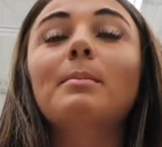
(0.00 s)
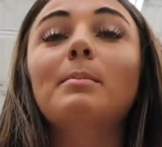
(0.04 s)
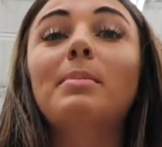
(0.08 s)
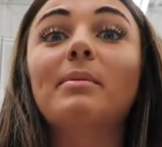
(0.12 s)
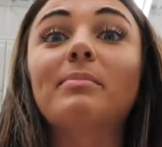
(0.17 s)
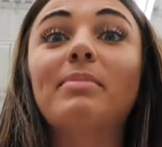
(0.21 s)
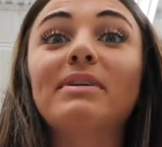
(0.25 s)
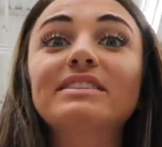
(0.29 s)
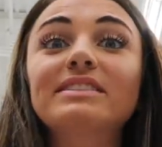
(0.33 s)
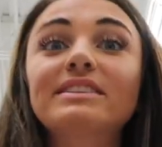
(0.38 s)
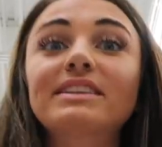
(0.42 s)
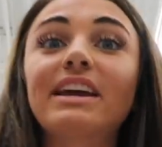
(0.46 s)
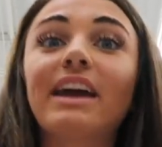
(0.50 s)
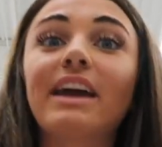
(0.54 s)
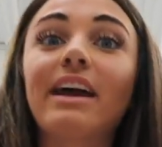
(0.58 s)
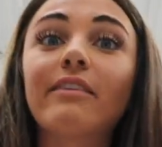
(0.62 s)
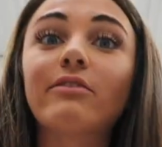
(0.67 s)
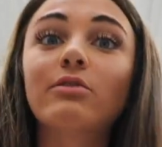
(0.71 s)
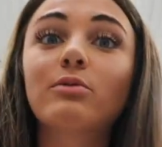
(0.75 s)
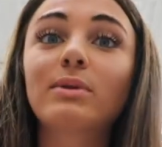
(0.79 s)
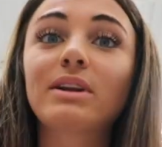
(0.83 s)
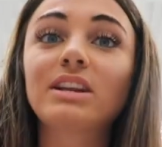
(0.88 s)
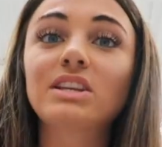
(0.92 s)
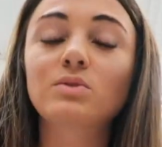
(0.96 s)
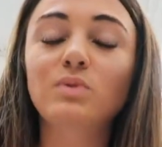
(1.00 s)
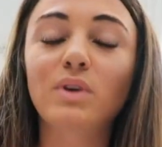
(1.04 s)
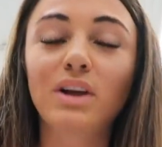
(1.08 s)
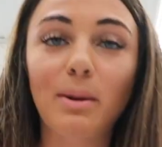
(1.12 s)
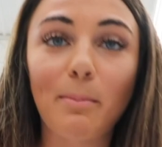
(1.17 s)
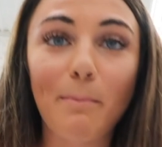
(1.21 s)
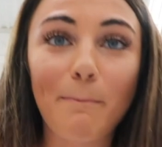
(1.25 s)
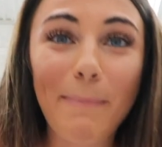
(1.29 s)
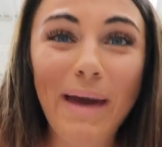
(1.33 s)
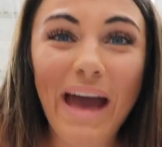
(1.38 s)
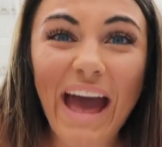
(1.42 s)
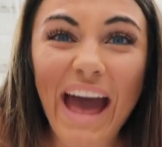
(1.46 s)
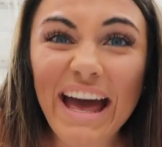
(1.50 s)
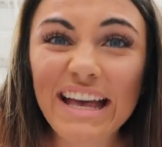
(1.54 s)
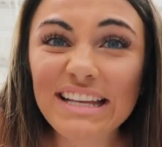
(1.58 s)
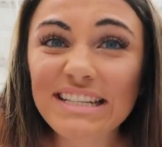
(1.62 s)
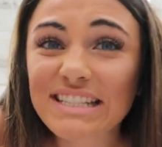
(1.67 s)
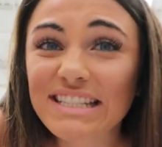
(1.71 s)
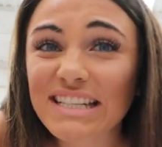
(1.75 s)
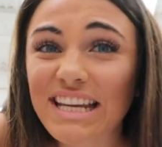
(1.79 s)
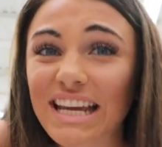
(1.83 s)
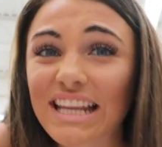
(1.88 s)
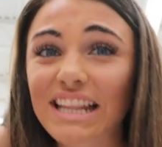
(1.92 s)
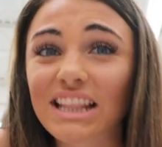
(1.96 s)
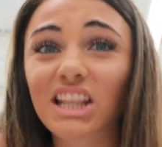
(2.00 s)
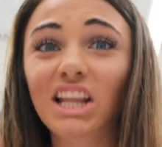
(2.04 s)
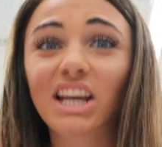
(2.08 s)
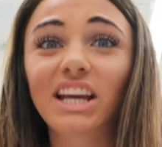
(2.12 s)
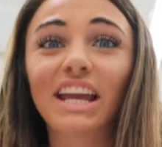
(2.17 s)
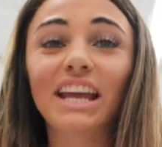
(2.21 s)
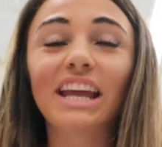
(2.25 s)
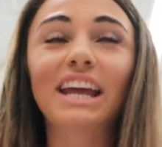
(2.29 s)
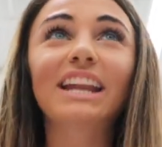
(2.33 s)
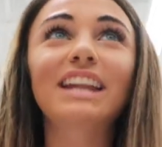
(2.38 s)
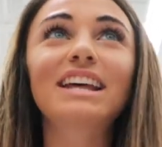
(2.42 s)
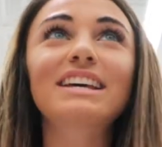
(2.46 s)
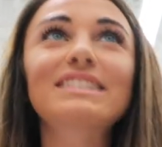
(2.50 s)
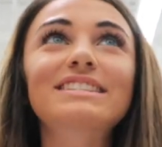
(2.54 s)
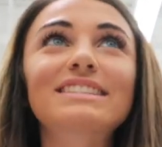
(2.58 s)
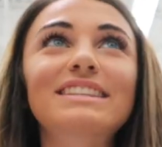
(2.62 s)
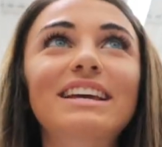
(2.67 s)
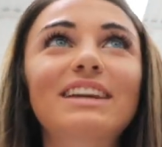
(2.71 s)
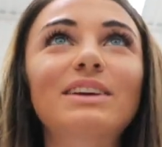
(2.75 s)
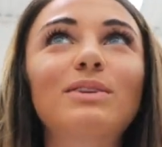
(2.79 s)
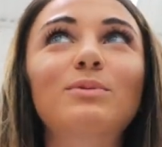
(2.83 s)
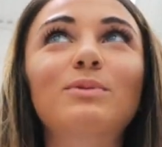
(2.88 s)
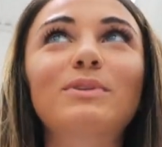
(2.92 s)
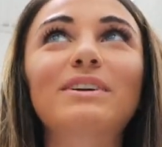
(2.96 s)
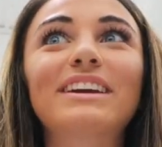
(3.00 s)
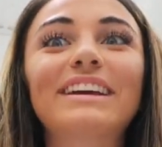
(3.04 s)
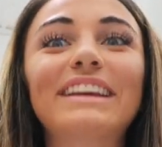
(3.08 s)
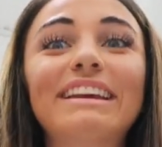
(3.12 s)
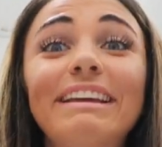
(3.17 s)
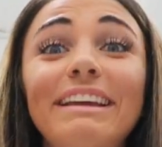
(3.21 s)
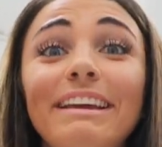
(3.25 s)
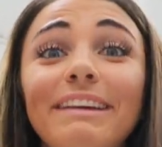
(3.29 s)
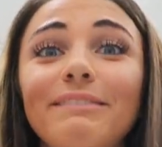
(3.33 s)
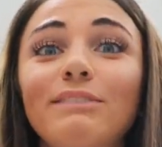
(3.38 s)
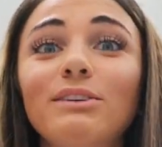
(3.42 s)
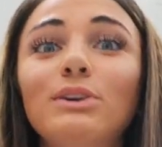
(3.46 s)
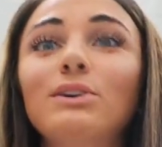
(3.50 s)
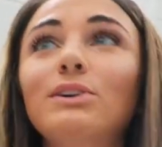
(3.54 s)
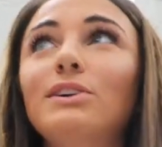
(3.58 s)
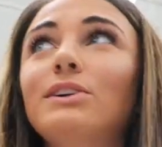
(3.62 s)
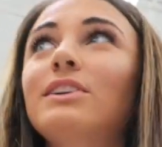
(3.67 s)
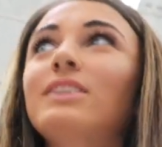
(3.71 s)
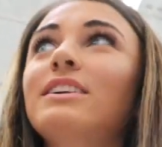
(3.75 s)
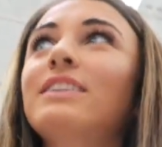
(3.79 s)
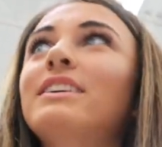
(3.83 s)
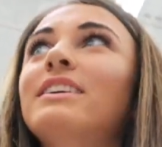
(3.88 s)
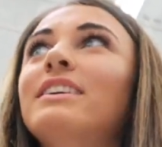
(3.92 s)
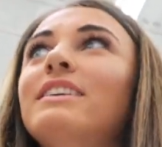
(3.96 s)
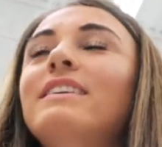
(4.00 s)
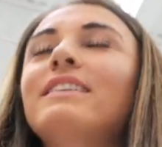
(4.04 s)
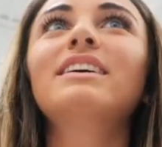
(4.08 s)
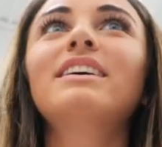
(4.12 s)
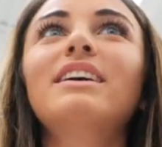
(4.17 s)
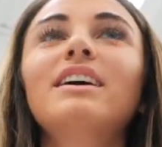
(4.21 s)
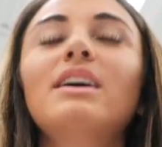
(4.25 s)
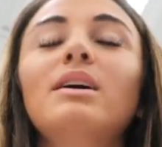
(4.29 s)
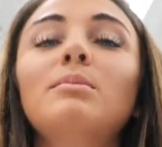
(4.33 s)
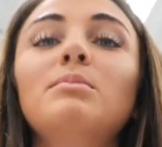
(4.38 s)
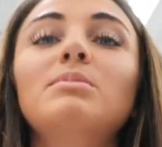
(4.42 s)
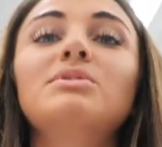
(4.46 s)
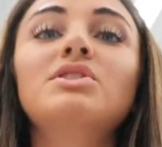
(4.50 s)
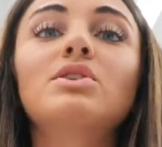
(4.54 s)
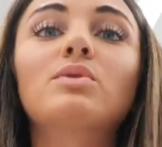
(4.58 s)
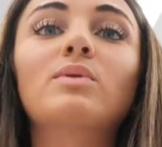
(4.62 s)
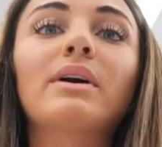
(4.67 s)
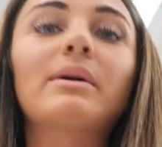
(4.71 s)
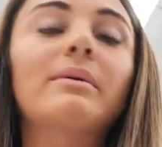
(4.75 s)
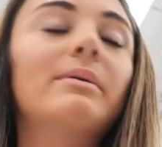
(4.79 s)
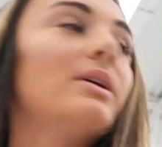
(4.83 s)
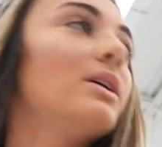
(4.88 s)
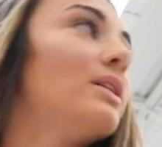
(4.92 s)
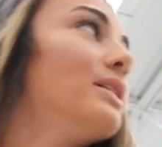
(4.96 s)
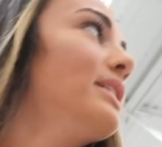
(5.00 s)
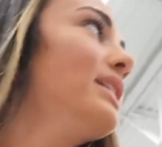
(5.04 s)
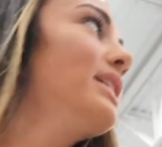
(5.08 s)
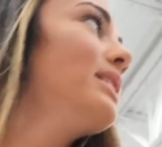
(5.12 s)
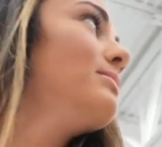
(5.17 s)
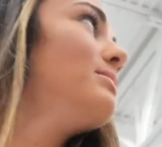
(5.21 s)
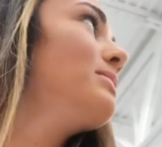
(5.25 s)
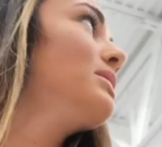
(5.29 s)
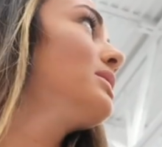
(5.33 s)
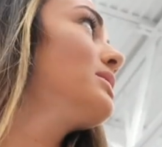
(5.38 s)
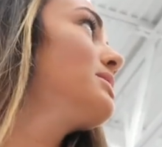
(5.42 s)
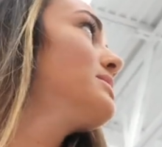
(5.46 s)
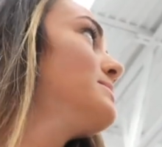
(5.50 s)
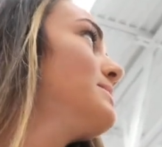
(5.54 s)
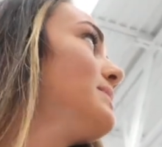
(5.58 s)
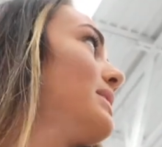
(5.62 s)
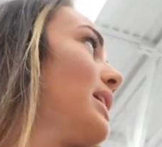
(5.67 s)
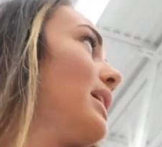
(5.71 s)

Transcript: But basically everybody's wearing a mask and looking at us like we're evil. Don't worry, we only came here because we